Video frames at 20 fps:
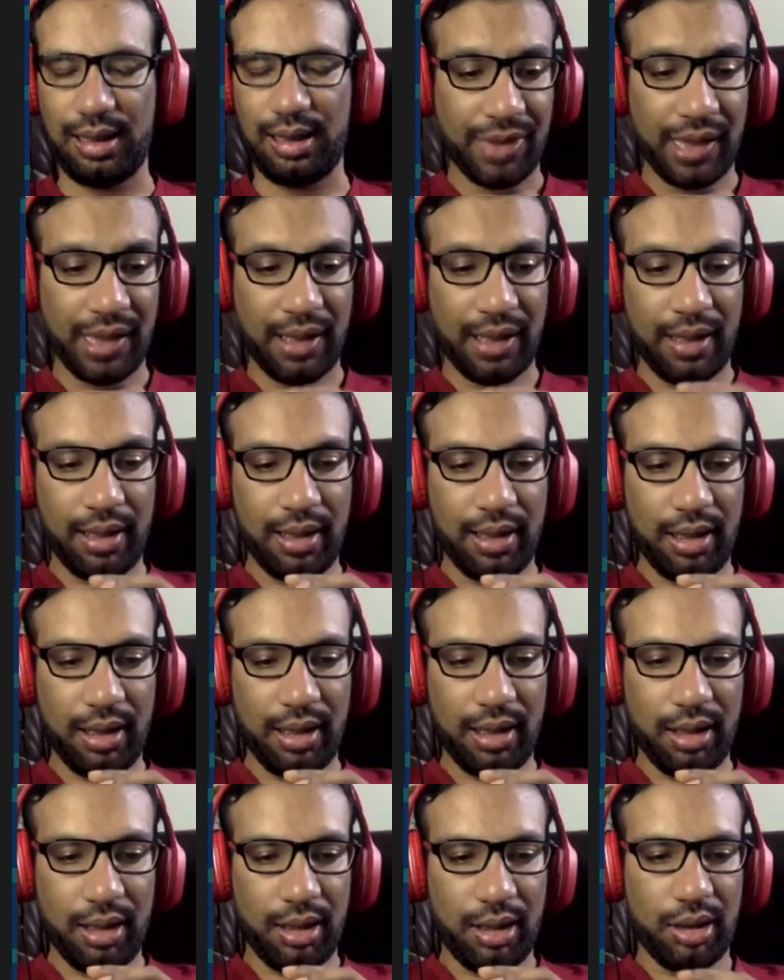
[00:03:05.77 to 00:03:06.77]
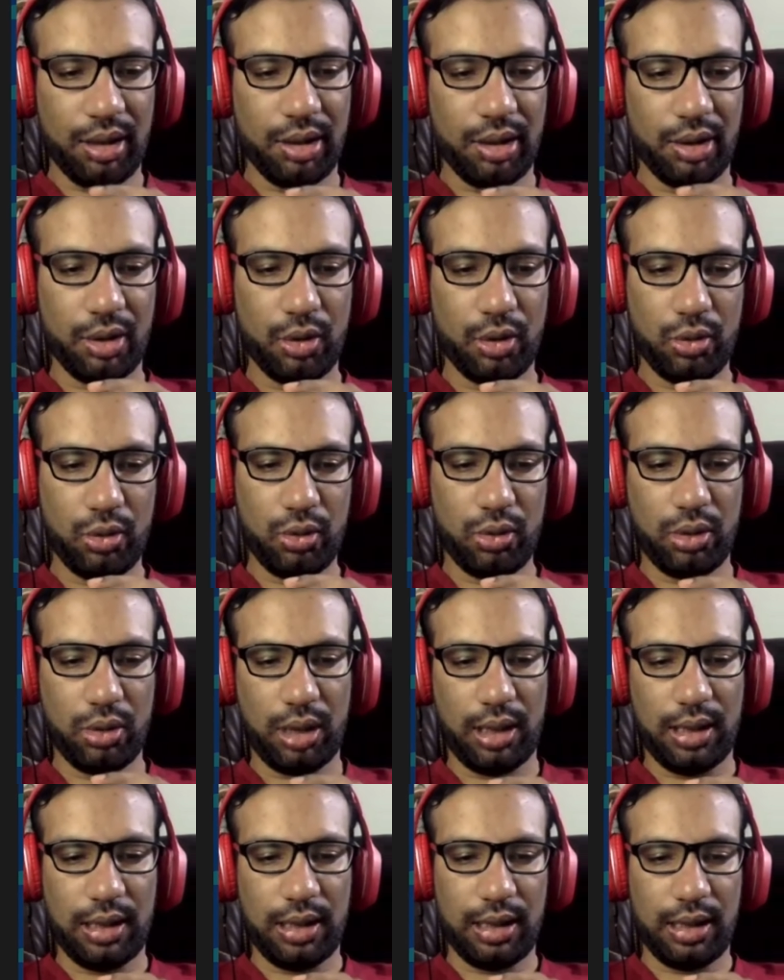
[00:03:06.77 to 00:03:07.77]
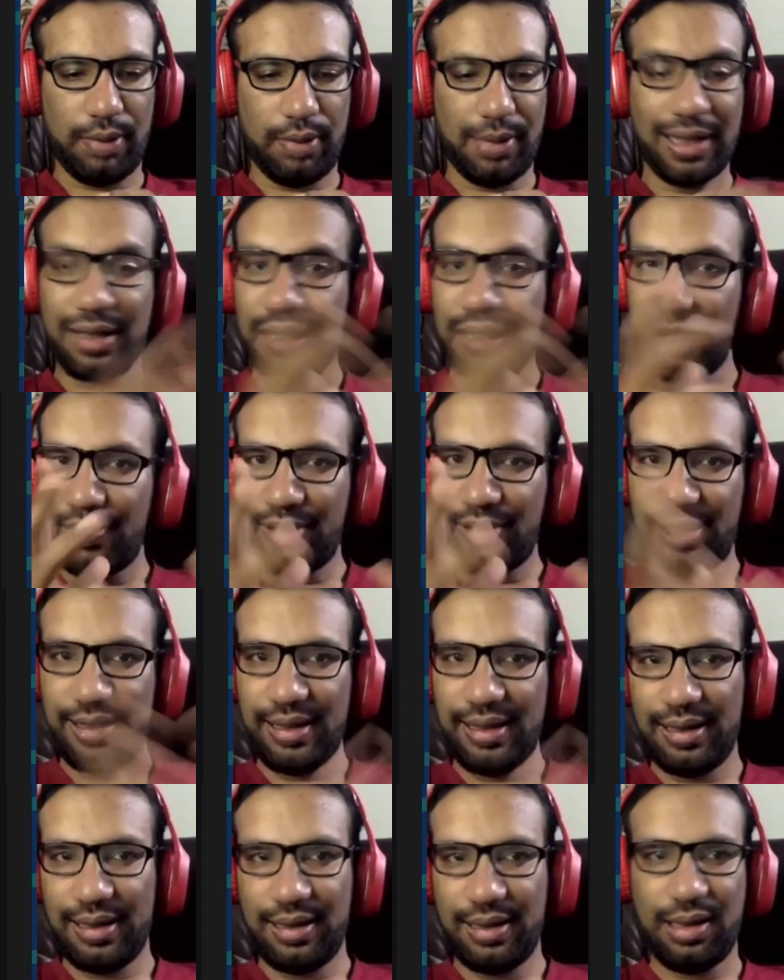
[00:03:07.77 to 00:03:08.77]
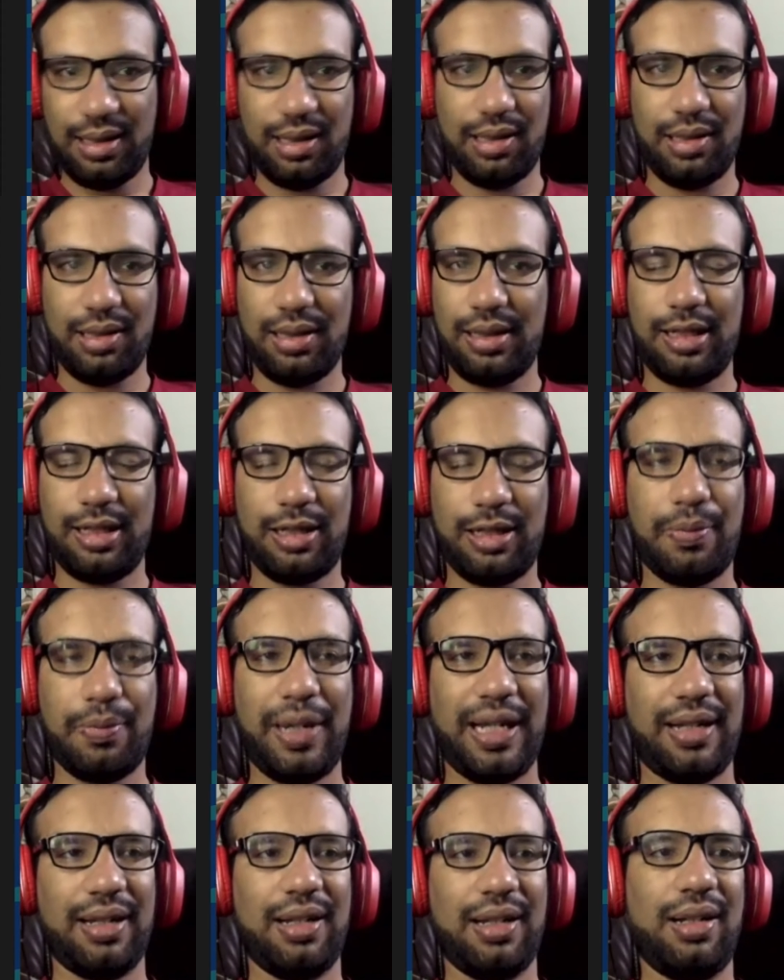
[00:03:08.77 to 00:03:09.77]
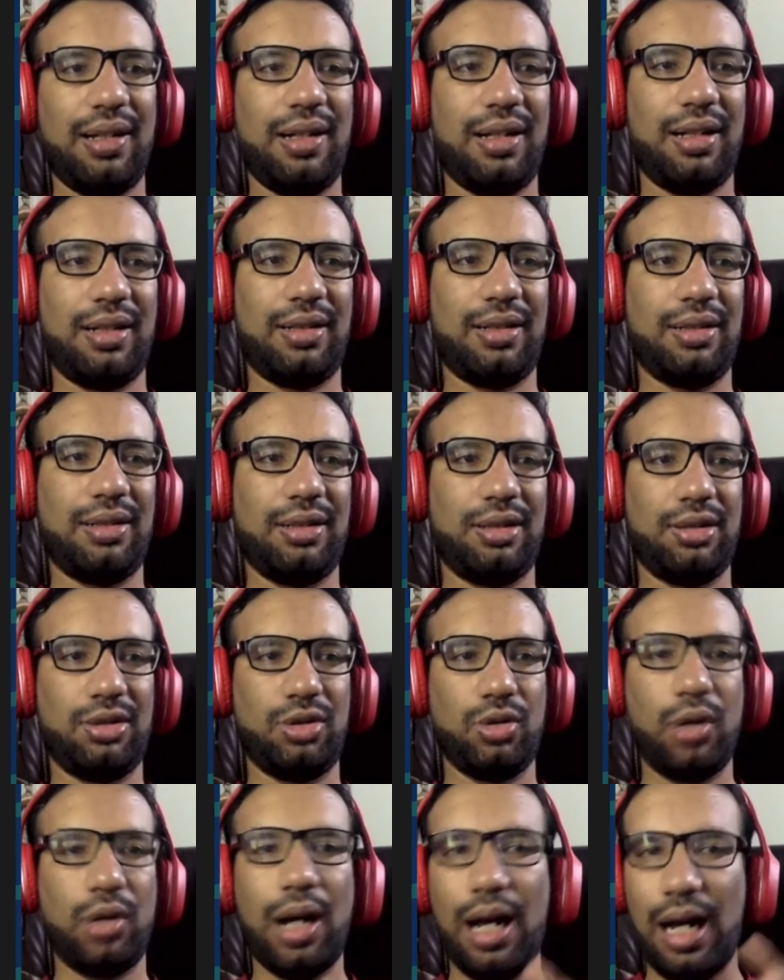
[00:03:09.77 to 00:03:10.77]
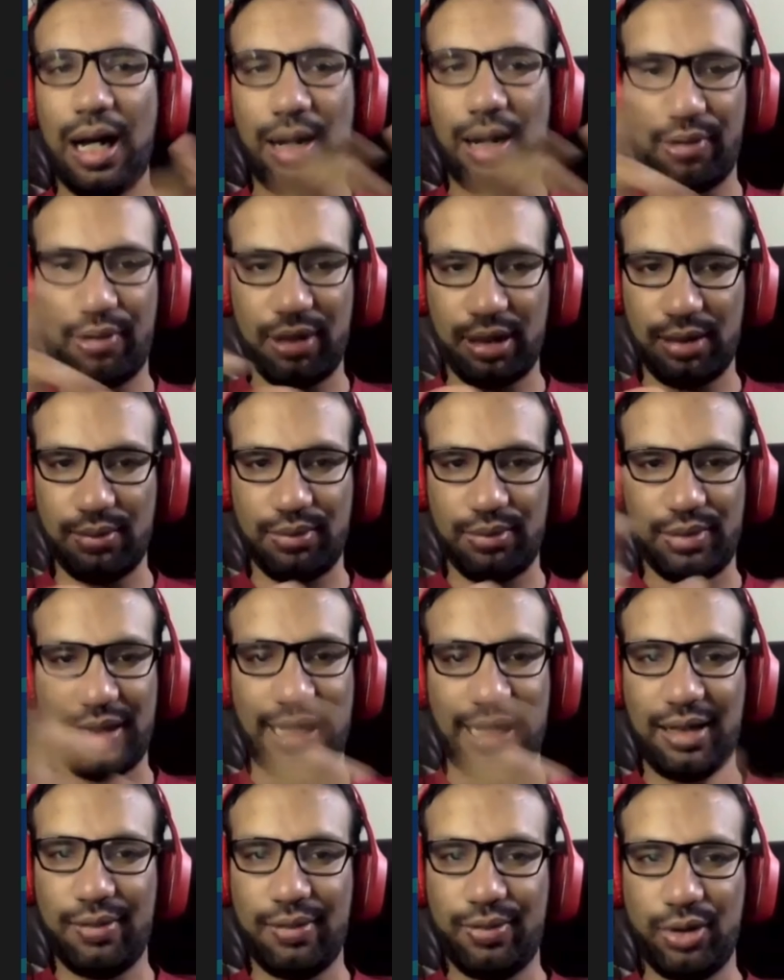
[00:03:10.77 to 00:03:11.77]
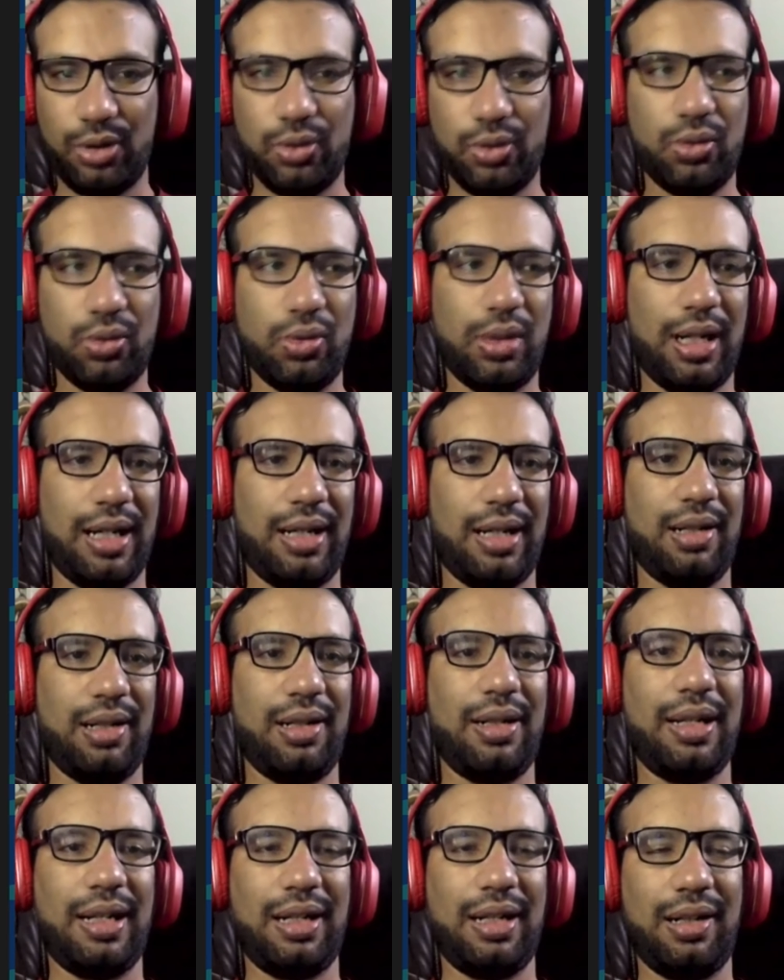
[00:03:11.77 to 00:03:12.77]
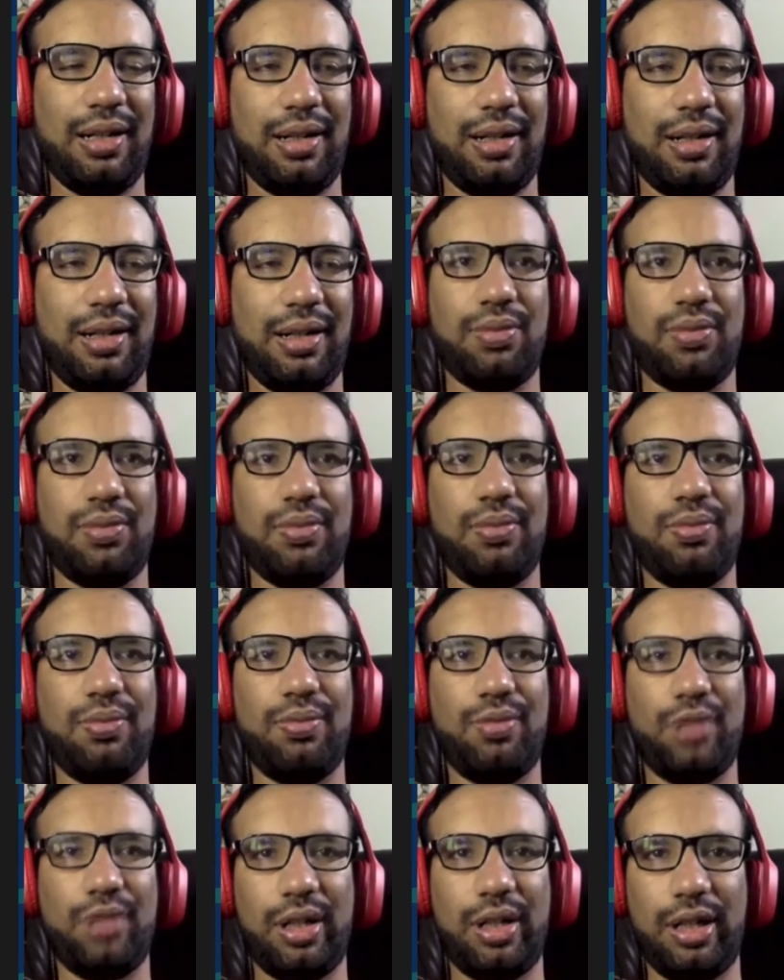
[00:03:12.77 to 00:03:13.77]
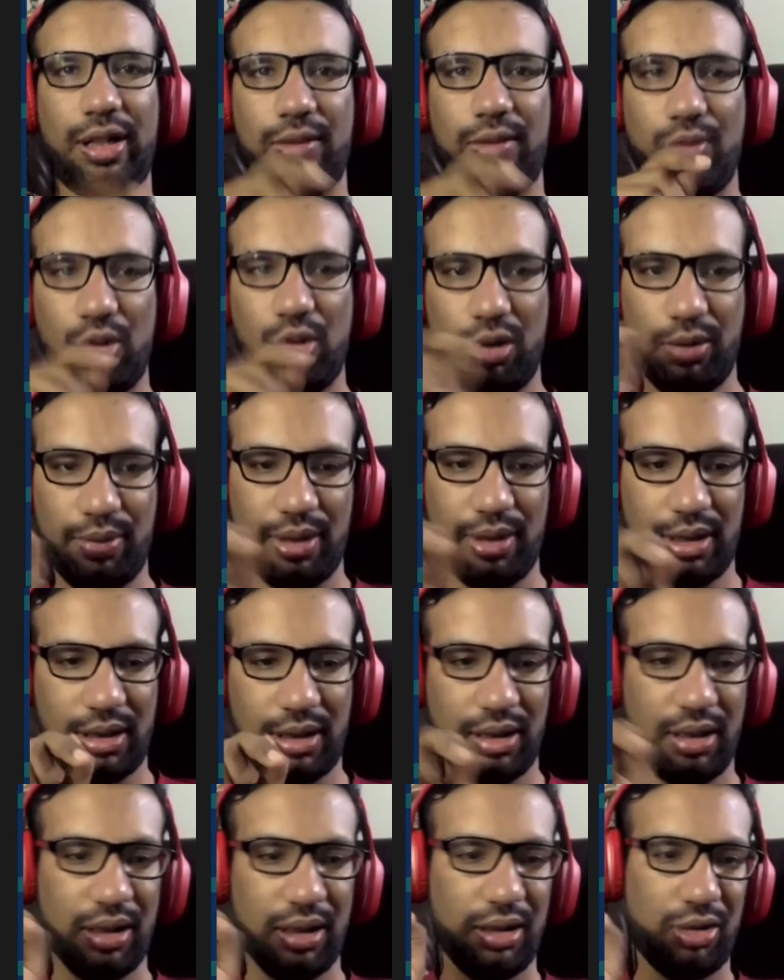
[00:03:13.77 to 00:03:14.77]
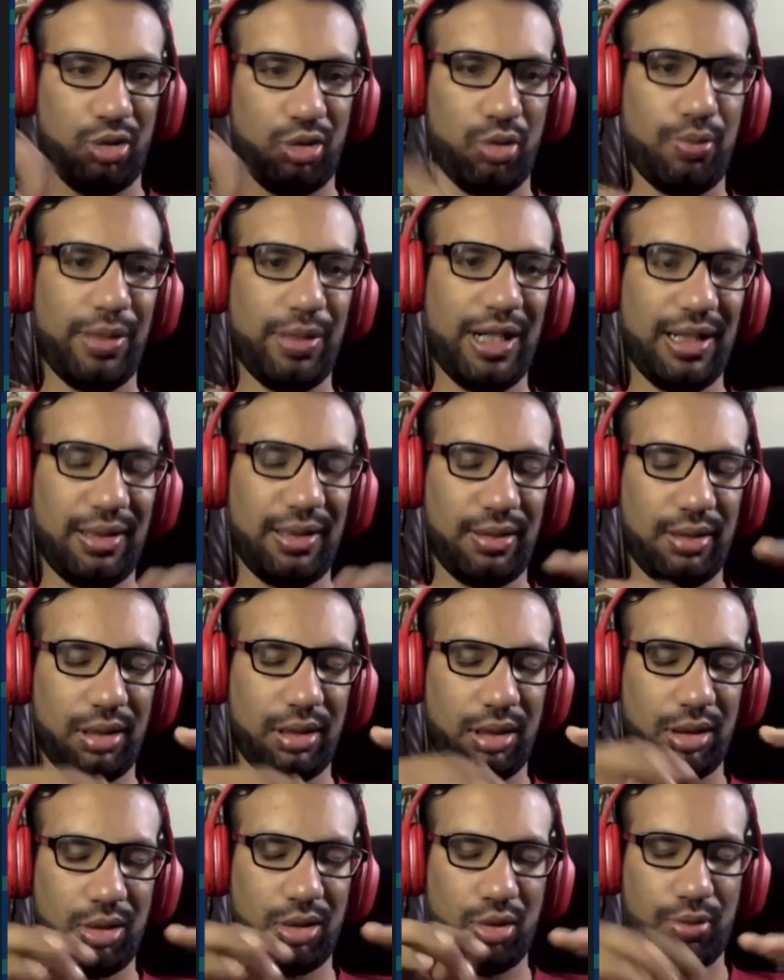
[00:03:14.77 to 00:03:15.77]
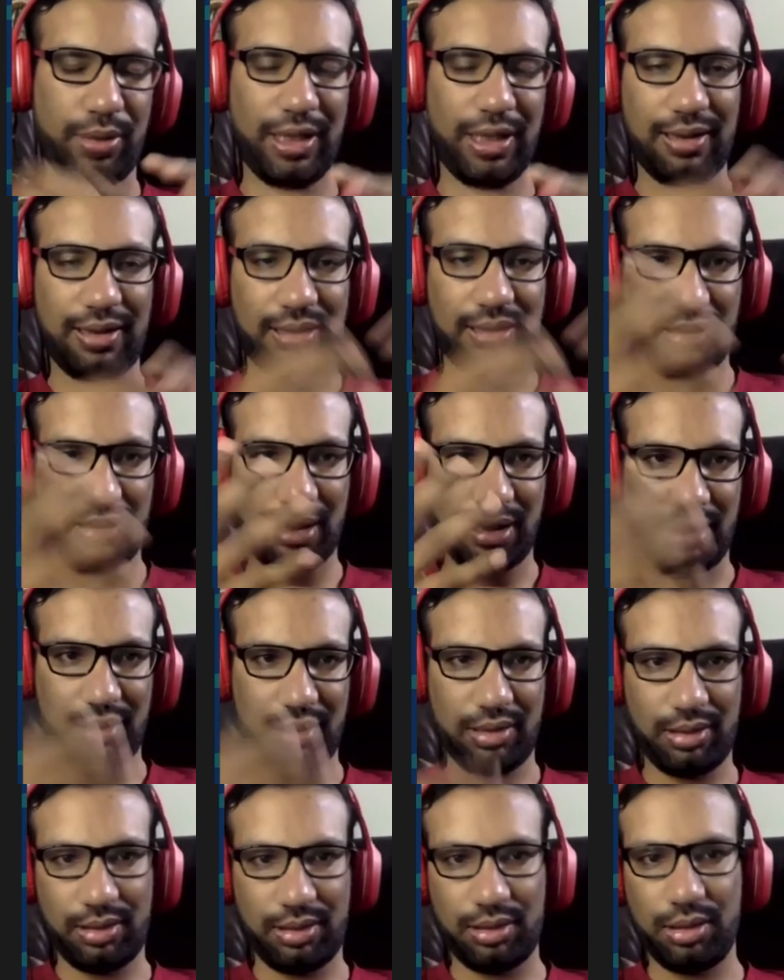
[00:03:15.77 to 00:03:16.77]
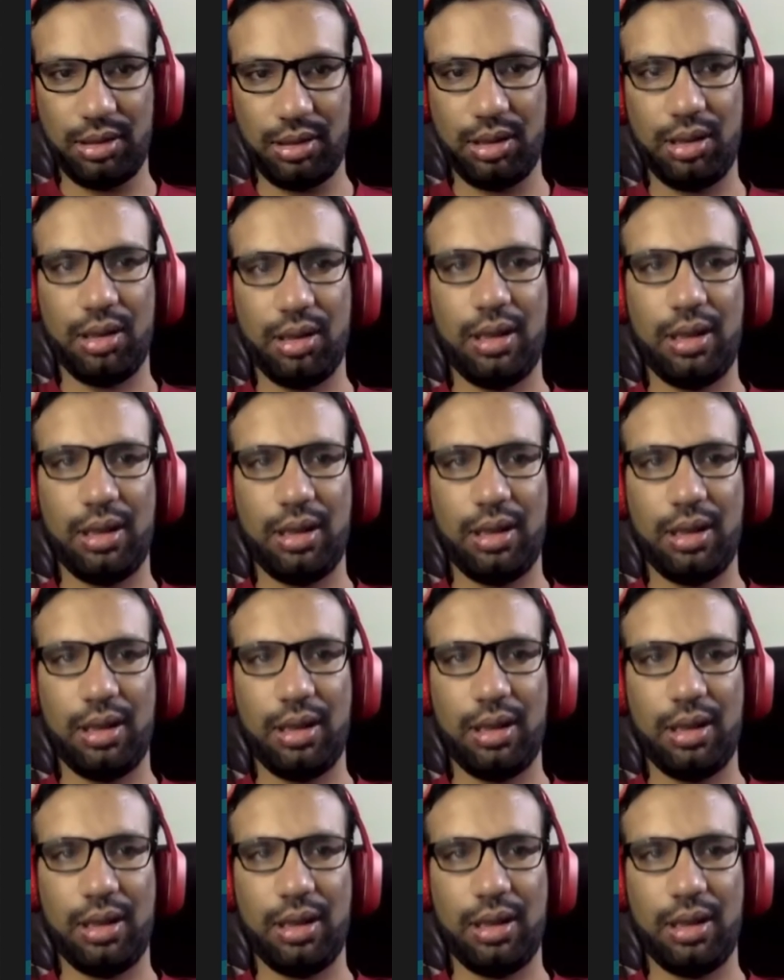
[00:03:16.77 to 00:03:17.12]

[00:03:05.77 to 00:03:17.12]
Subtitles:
So you must have seen this pattern that you have some text view and then there is a read more button and you press it and